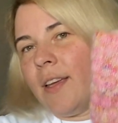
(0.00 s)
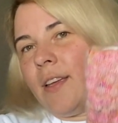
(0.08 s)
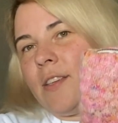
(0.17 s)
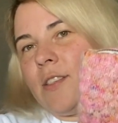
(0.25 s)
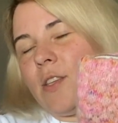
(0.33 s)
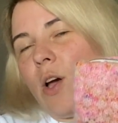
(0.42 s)

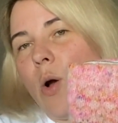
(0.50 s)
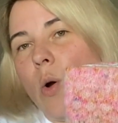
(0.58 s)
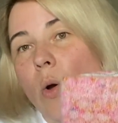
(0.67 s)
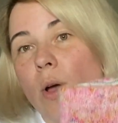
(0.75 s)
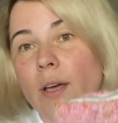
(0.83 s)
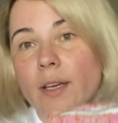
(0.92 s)

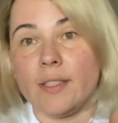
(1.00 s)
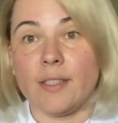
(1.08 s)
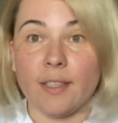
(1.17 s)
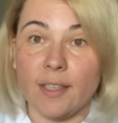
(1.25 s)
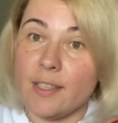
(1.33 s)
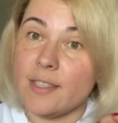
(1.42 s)
So it's
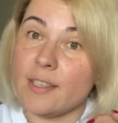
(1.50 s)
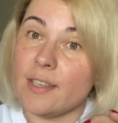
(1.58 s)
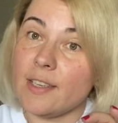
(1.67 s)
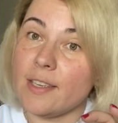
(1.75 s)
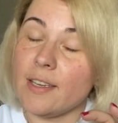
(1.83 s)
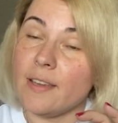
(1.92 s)

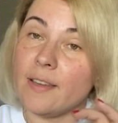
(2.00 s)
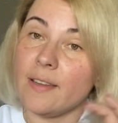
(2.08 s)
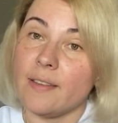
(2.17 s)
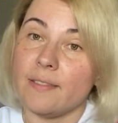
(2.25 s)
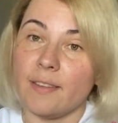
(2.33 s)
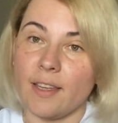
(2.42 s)
easy,
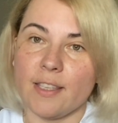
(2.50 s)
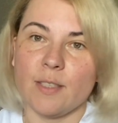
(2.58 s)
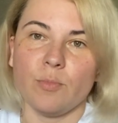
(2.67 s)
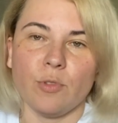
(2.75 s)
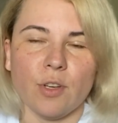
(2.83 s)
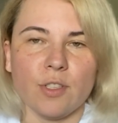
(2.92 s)
nice
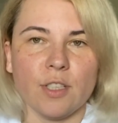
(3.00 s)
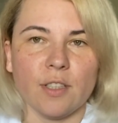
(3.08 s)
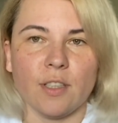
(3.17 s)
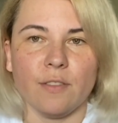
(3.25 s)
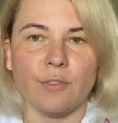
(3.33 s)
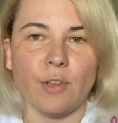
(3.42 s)
project
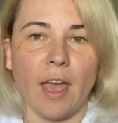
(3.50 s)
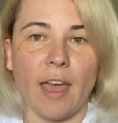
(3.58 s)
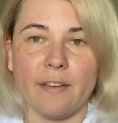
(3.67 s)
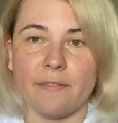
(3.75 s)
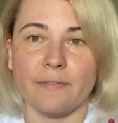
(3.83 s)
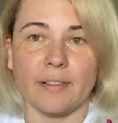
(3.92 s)
if you
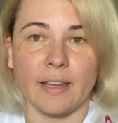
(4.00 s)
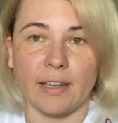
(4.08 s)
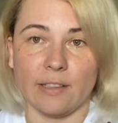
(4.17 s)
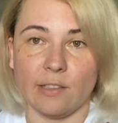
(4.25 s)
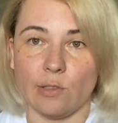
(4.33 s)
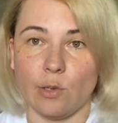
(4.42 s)
have like, I
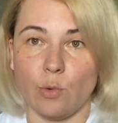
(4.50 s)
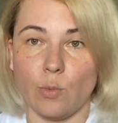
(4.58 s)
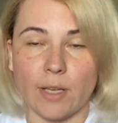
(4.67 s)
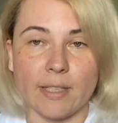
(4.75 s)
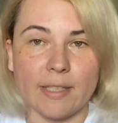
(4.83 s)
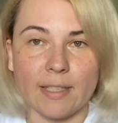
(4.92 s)
don't know,
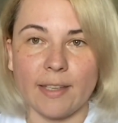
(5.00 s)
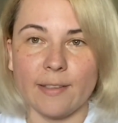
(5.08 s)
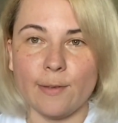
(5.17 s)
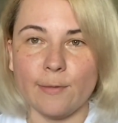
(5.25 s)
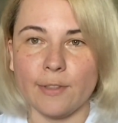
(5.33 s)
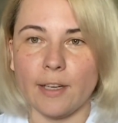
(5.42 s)
one skein
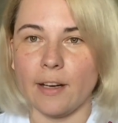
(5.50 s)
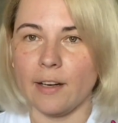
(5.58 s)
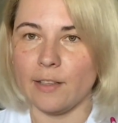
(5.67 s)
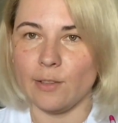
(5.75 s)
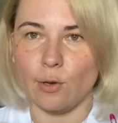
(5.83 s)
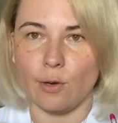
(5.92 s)
of
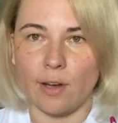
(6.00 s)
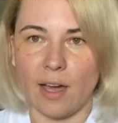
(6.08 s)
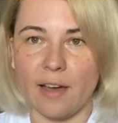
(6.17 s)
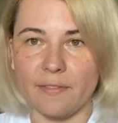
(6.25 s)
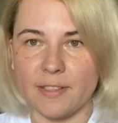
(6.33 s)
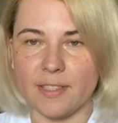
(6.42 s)
yarn or
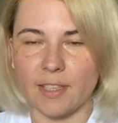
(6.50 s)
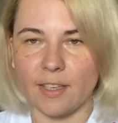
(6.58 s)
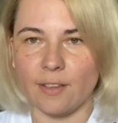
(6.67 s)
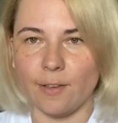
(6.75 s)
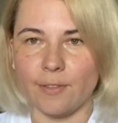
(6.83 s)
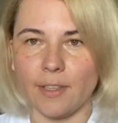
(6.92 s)
half a
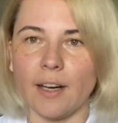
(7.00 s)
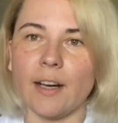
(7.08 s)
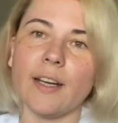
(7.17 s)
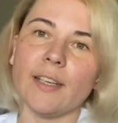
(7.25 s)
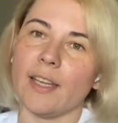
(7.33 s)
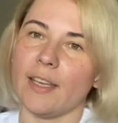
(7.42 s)
skein of
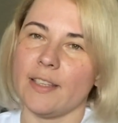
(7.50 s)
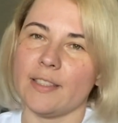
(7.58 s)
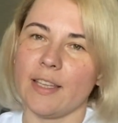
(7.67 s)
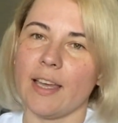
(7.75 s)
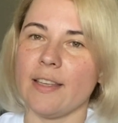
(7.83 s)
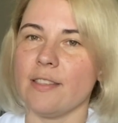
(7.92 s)
yarn, and it's
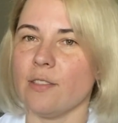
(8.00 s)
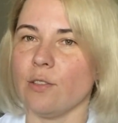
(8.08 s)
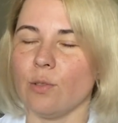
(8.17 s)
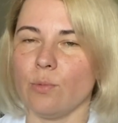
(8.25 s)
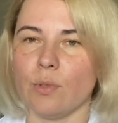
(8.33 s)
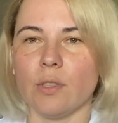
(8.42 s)
nice. You
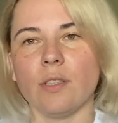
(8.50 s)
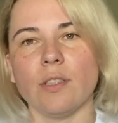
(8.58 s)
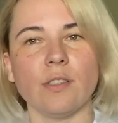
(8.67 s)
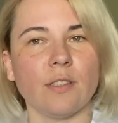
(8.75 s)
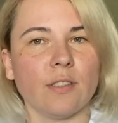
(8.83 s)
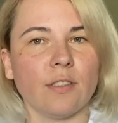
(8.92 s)
don't want it
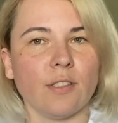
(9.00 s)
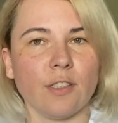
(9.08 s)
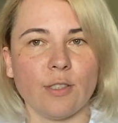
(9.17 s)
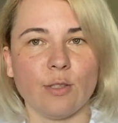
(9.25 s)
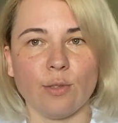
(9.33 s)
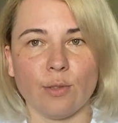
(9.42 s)

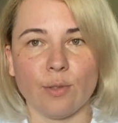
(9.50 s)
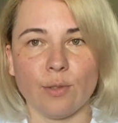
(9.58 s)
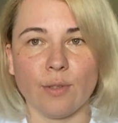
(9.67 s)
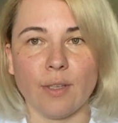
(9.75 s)
just to